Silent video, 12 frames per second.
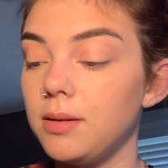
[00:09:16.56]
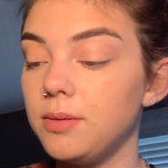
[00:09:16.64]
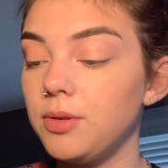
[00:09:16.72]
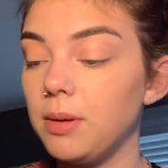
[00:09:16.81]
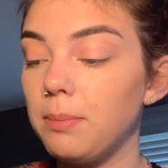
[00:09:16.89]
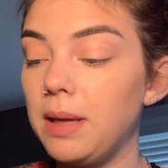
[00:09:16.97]

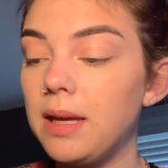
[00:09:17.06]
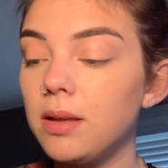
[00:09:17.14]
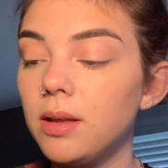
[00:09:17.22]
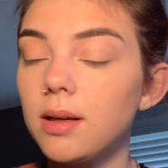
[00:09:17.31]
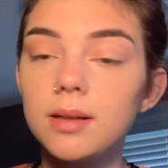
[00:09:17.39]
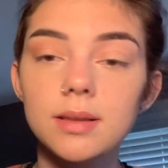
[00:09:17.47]
doing pink
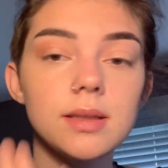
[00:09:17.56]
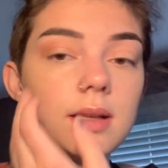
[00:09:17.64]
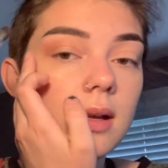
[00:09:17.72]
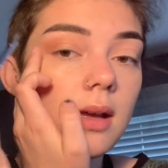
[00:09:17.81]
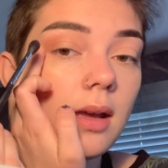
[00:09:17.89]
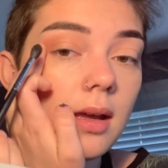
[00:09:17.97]
looks,
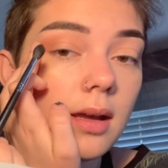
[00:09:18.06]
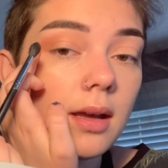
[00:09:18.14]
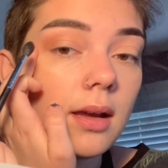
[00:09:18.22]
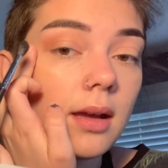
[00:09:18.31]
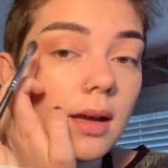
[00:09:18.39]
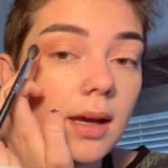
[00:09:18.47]

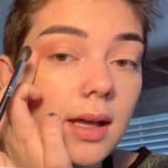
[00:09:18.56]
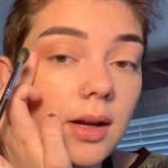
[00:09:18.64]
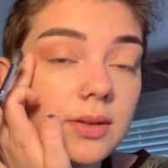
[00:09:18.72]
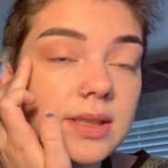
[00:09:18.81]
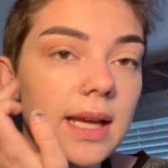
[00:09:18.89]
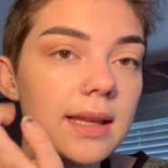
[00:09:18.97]
and
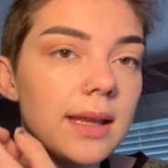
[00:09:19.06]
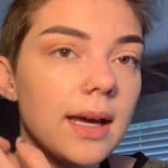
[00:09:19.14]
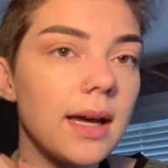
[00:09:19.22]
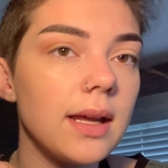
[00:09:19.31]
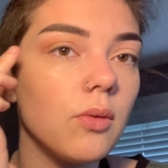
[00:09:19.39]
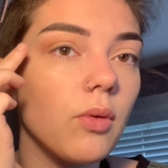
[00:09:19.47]
I'll take
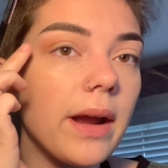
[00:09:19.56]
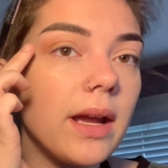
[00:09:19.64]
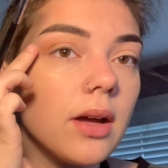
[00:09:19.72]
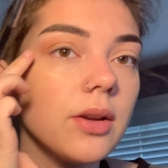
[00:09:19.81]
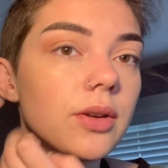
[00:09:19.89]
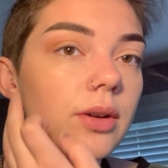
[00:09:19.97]
that right
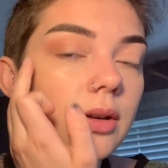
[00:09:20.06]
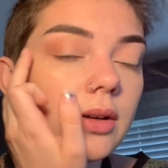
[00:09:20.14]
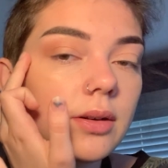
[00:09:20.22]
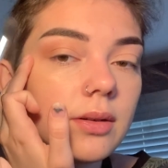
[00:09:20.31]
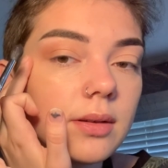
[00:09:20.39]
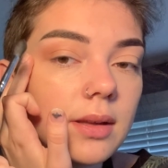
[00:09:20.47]

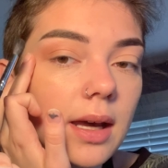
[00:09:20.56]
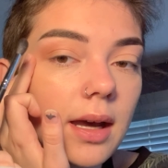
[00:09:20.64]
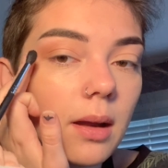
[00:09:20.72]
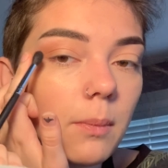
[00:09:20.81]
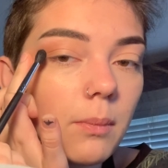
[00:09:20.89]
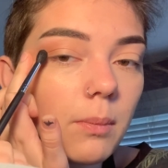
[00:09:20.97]
under
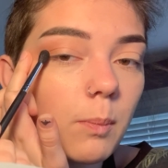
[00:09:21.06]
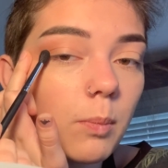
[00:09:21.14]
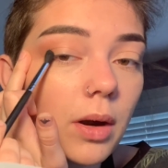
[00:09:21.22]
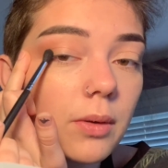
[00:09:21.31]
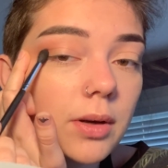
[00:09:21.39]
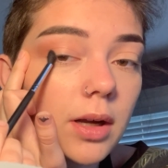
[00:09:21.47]
that
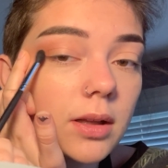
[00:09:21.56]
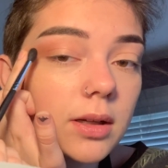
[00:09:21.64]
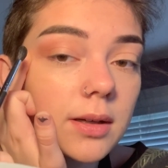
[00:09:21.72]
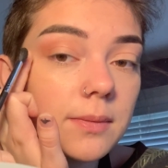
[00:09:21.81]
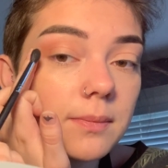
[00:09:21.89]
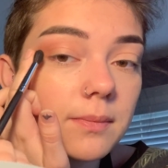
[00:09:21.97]
brown
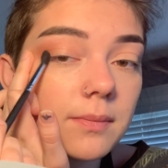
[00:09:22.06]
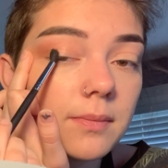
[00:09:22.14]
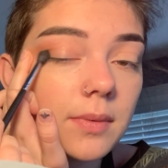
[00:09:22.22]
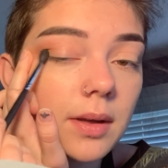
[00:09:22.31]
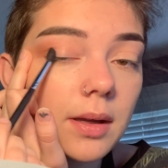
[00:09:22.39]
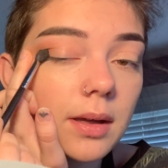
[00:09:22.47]
color
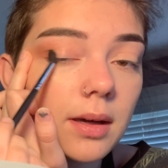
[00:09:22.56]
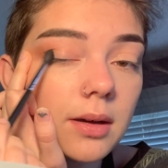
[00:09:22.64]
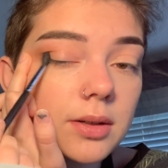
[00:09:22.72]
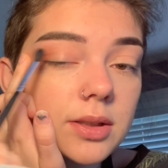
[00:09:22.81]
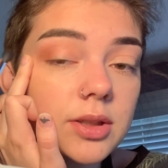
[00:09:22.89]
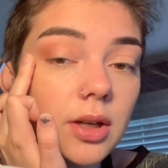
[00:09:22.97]
and I'll
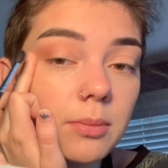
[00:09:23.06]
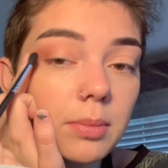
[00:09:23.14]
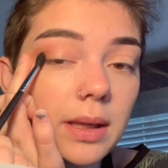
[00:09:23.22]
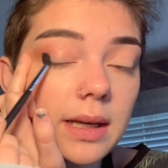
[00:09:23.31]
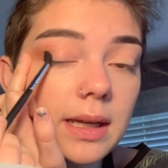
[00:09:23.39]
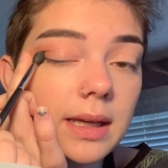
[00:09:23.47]
just start
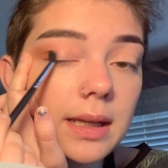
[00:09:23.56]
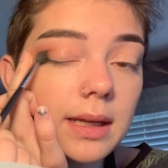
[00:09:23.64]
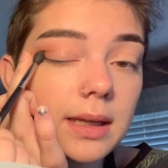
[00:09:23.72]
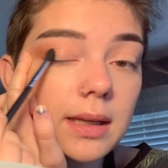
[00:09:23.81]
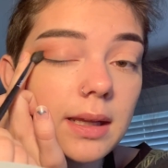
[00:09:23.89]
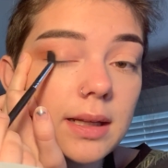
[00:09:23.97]
blending it
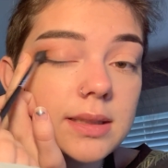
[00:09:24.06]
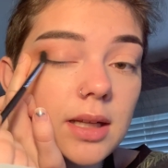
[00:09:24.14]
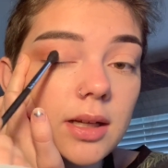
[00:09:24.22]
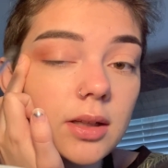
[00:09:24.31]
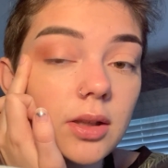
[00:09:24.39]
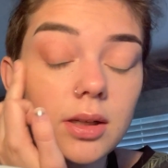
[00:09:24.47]
in. And it's
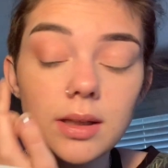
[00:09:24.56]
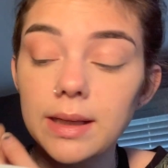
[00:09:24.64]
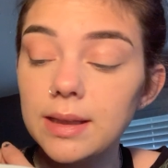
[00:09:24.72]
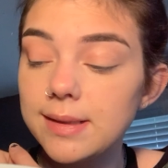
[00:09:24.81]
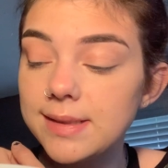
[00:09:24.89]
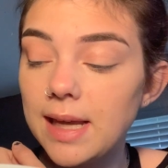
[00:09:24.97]
not gonna look like
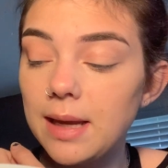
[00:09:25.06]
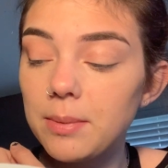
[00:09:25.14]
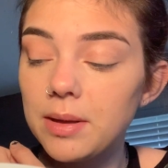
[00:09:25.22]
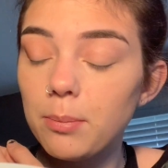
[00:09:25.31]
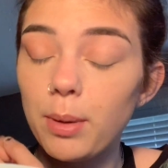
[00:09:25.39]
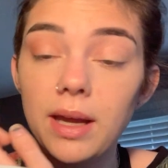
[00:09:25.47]
the same in
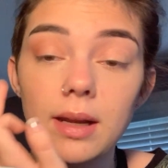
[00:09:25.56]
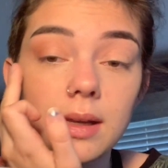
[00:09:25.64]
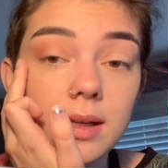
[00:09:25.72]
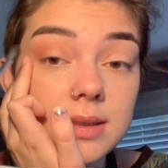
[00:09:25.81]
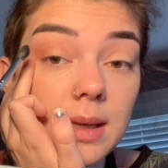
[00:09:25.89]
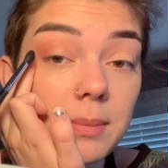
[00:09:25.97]
the pan
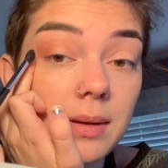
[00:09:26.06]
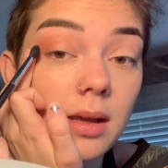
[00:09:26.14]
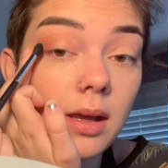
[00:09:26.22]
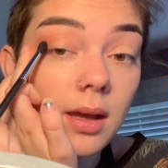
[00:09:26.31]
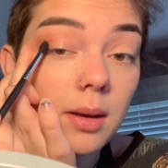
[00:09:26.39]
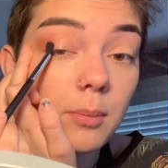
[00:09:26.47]
because I'm
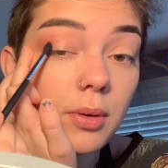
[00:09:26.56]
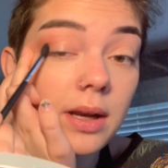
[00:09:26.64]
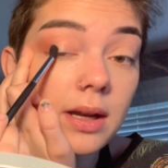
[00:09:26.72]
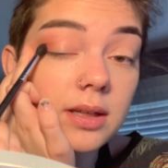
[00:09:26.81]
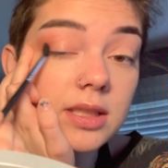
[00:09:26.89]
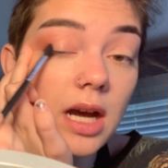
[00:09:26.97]

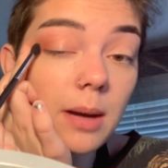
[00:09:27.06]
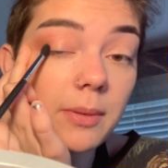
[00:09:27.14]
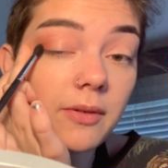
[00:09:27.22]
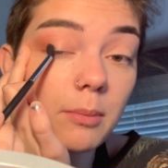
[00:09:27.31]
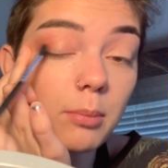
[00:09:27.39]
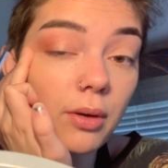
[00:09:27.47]
putting on top
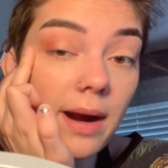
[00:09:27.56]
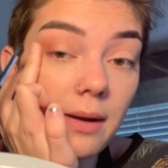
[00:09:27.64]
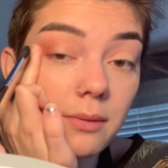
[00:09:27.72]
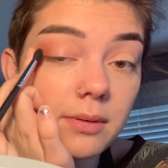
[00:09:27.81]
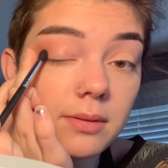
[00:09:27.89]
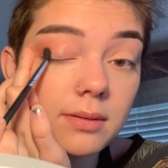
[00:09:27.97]
of a
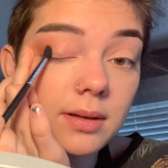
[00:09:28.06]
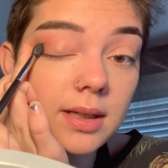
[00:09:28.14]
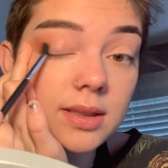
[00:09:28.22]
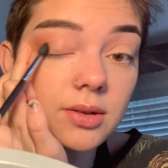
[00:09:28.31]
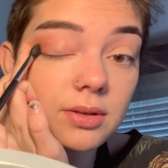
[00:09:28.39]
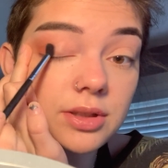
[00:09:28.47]
brown,
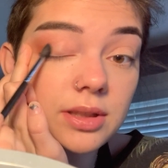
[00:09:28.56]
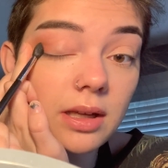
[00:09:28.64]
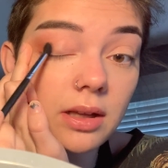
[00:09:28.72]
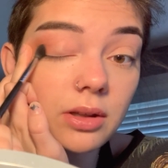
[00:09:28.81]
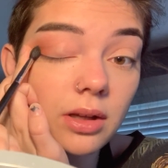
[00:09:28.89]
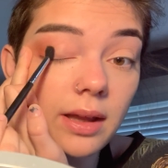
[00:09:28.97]
and so it's just
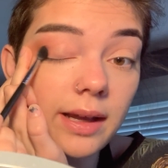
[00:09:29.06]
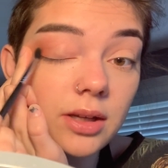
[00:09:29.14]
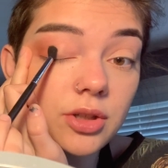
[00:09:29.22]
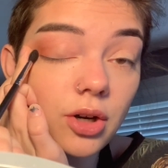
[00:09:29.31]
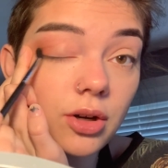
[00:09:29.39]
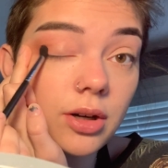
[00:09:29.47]
gonna look like a
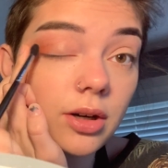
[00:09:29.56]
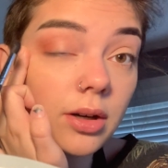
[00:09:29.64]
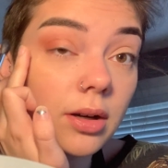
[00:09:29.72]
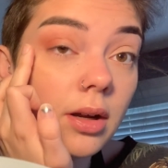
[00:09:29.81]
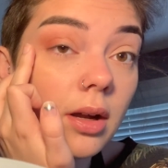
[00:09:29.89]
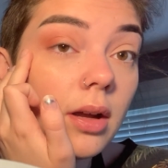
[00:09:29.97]
darker